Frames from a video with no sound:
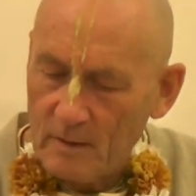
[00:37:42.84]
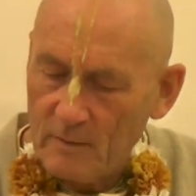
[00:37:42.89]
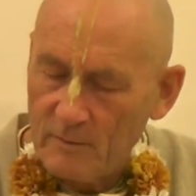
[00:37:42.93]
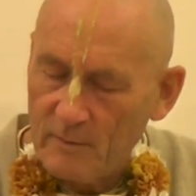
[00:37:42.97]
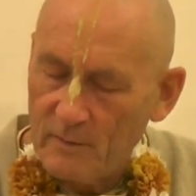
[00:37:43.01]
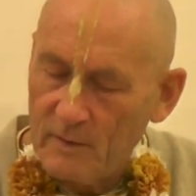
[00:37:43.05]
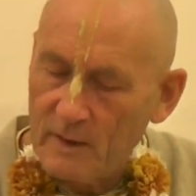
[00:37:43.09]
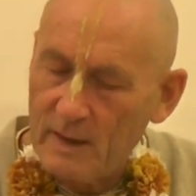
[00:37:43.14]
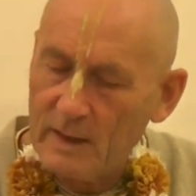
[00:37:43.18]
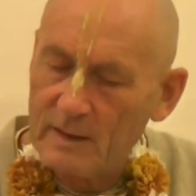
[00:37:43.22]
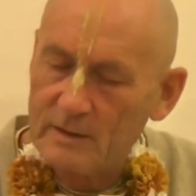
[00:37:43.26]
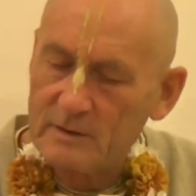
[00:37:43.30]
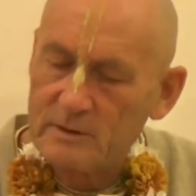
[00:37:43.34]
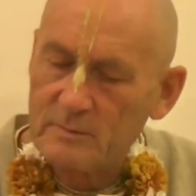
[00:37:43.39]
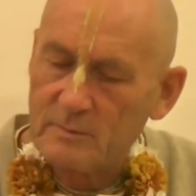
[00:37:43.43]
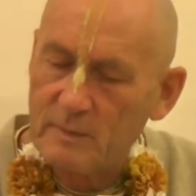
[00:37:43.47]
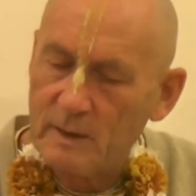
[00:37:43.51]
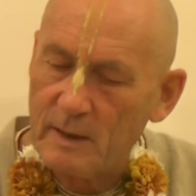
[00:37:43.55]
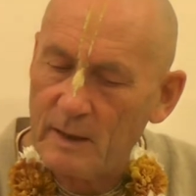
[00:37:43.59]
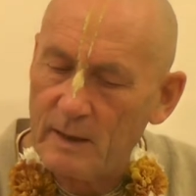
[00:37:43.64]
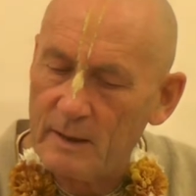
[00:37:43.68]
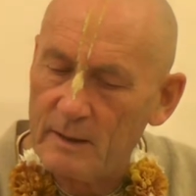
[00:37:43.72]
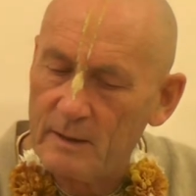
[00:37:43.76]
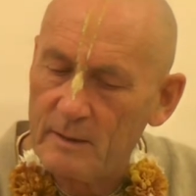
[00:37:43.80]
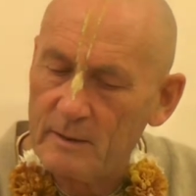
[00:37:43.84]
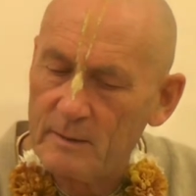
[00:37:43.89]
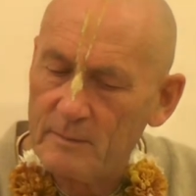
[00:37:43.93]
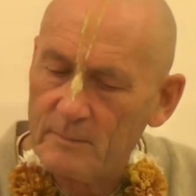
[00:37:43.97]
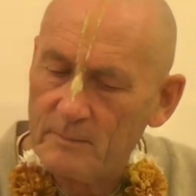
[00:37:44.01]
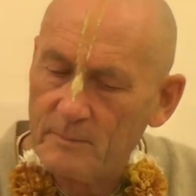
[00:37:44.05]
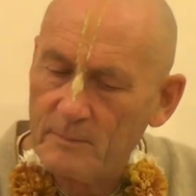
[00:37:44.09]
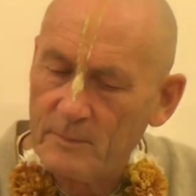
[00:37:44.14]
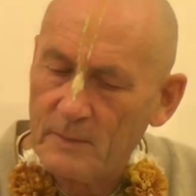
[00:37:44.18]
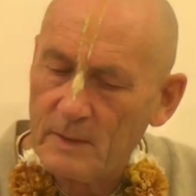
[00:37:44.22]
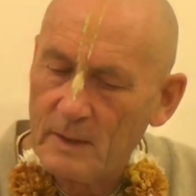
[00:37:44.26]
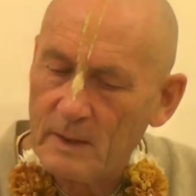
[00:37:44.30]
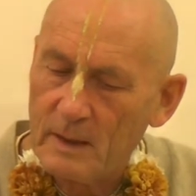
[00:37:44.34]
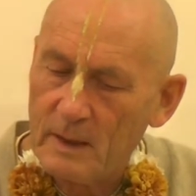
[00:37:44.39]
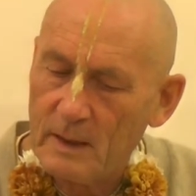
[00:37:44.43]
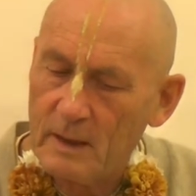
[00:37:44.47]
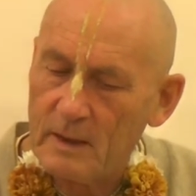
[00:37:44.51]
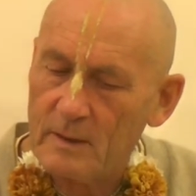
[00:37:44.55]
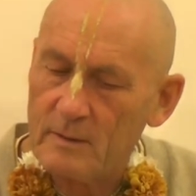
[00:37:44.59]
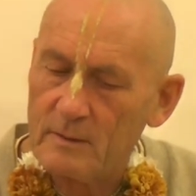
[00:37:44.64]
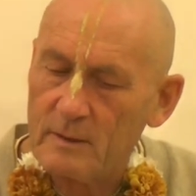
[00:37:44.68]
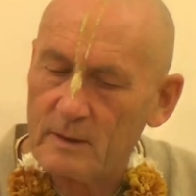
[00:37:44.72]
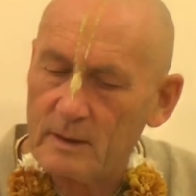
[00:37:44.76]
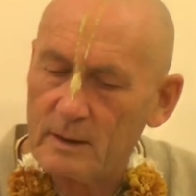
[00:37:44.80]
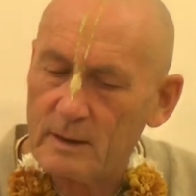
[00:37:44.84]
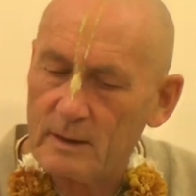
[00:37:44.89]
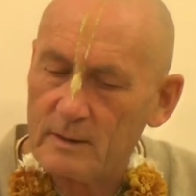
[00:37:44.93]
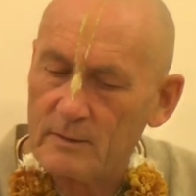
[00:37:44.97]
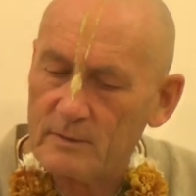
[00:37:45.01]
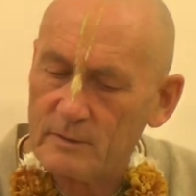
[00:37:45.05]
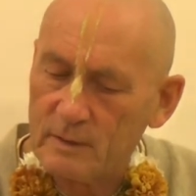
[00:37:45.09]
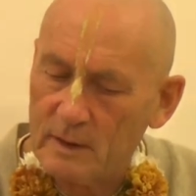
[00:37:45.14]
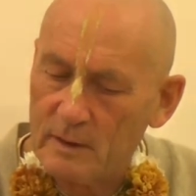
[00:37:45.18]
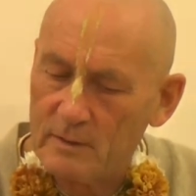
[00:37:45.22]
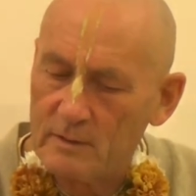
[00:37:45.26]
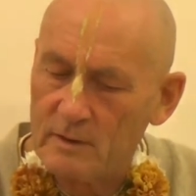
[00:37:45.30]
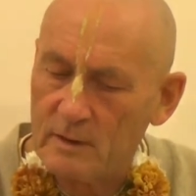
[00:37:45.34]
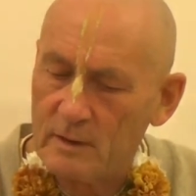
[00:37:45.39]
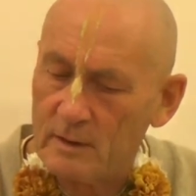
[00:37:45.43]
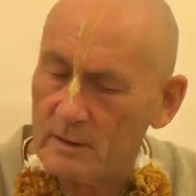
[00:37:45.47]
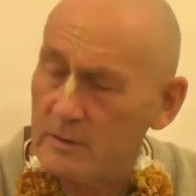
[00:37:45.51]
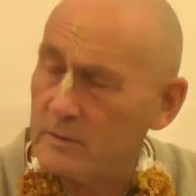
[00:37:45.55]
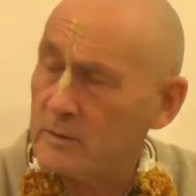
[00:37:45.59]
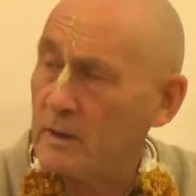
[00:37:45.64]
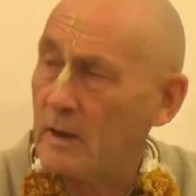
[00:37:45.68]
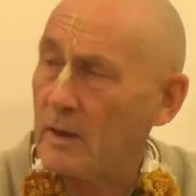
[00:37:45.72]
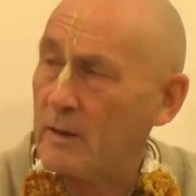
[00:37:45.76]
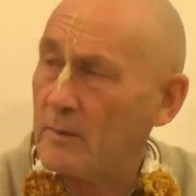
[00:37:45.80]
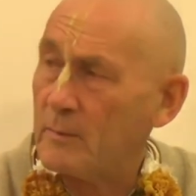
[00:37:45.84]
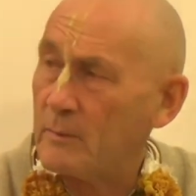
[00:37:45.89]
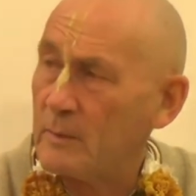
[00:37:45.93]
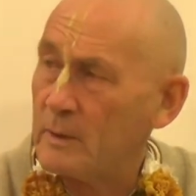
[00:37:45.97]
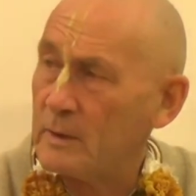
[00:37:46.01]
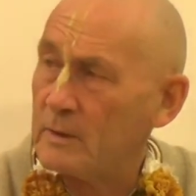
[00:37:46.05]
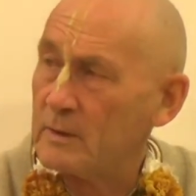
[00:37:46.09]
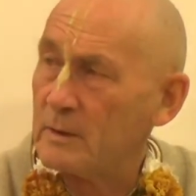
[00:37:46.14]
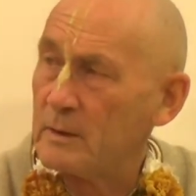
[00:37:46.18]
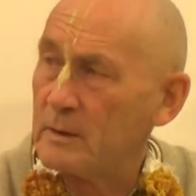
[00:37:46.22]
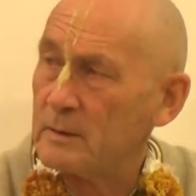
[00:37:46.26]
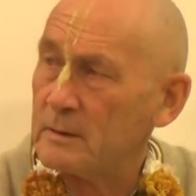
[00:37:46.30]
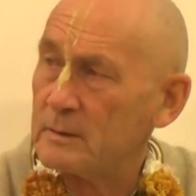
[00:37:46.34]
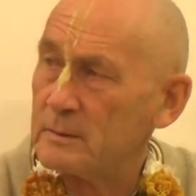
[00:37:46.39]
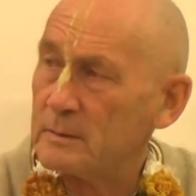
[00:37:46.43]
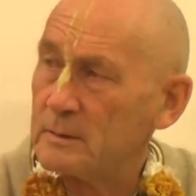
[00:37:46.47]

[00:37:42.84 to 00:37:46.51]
fully explained in the Chaitanya Charitamrita.